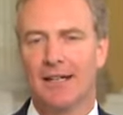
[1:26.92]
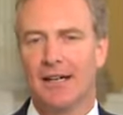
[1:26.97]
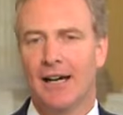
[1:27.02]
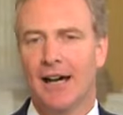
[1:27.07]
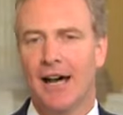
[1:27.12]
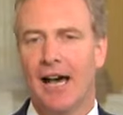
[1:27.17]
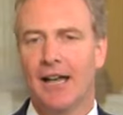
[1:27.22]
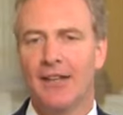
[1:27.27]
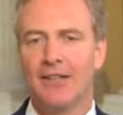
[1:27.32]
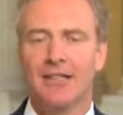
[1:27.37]

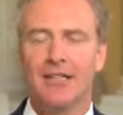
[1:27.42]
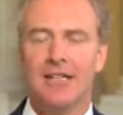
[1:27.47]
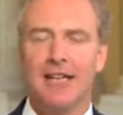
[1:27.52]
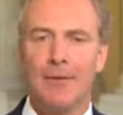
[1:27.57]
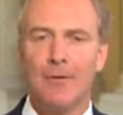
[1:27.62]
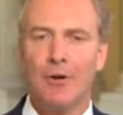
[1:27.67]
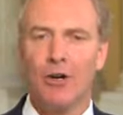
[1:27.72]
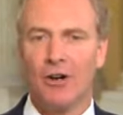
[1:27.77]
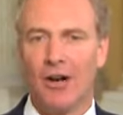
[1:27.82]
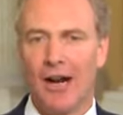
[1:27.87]
The
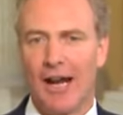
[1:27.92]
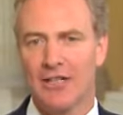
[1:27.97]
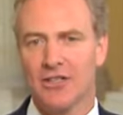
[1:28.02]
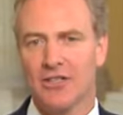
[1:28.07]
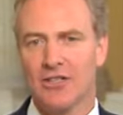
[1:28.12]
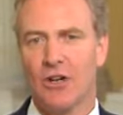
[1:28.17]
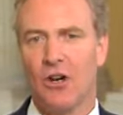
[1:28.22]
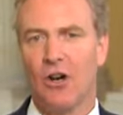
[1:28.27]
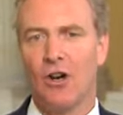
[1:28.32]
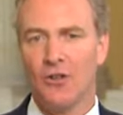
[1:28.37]

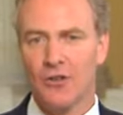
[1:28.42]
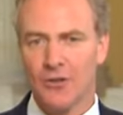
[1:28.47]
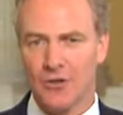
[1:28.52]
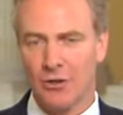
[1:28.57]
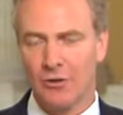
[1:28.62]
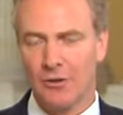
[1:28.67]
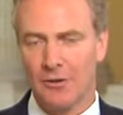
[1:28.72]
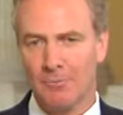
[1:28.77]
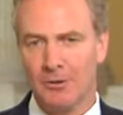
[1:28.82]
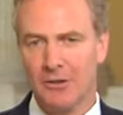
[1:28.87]
Democrats
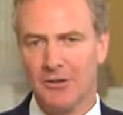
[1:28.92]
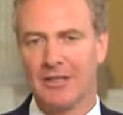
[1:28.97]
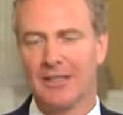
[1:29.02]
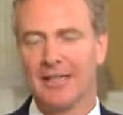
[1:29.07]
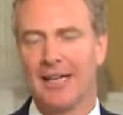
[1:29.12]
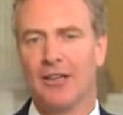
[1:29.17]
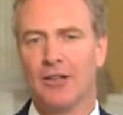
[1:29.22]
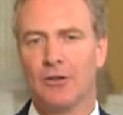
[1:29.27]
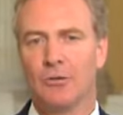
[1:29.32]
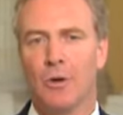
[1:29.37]
also have put
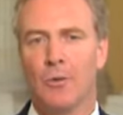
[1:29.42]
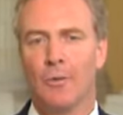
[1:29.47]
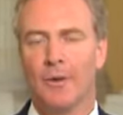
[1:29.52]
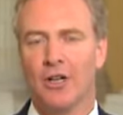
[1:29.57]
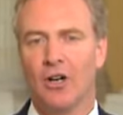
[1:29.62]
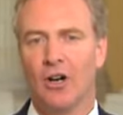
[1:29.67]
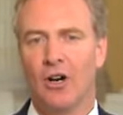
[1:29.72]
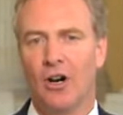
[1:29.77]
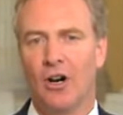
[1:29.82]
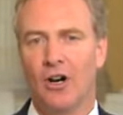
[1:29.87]
together what we
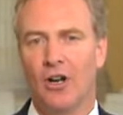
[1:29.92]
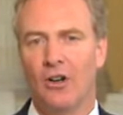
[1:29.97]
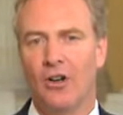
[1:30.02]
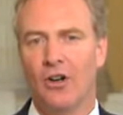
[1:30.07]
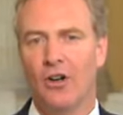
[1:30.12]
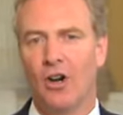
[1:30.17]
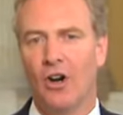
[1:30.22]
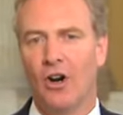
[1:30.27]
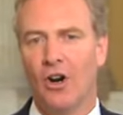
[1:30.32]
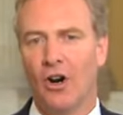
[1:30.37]
call
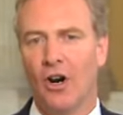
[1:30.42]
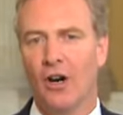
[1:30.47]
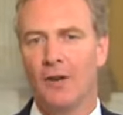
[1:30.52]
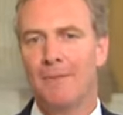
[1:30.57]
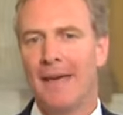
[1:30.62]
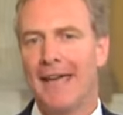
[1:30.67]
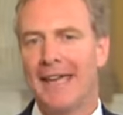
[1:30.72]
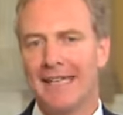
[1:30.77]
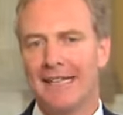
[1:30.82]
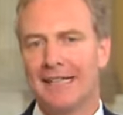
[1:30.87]
our
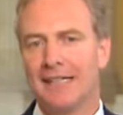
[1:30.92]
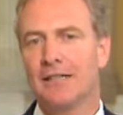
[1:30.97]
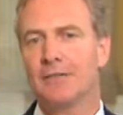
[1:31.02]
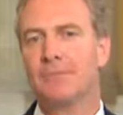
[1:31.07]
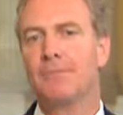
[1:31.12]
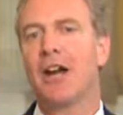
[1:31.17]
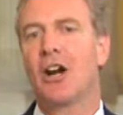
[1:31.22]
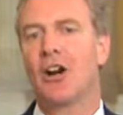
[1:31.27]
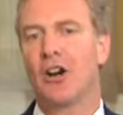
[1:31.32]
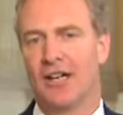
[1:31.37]
Making It in
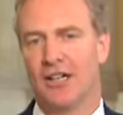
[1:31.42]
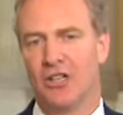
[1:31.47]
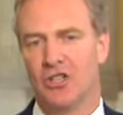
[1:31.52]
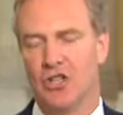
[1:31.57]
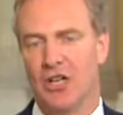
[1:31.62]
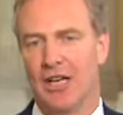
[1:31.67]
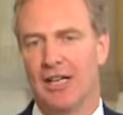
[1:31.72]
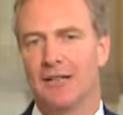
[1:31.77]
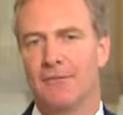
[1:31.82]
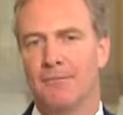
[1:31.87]
America
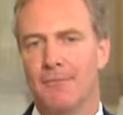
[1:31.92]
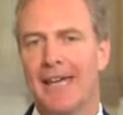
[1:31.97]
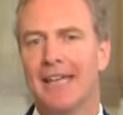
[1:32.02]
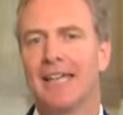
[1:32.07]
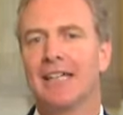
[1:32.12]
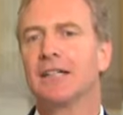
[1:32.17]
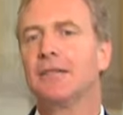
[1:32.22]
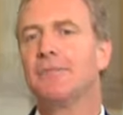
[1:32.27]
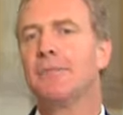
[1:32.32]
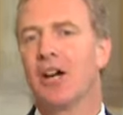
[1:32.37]
agenda, Make
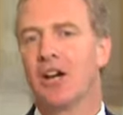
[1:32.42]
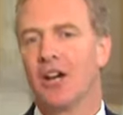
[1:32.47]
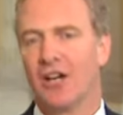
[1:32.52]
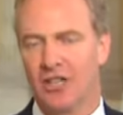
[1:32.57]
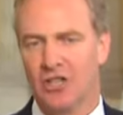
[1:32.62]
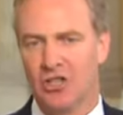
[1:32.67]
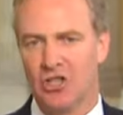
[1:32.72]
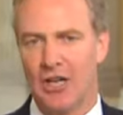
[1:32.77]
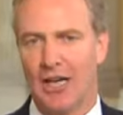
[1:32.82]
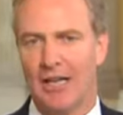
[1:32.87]
It in
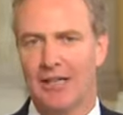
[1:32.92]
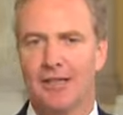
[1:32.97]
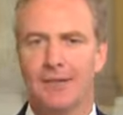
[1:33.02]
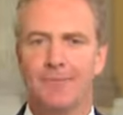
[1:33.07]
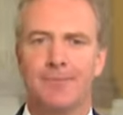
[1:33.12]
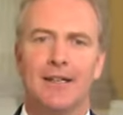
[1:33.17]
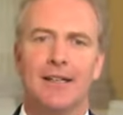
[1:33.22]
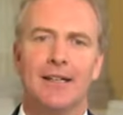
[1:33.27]
America agenda,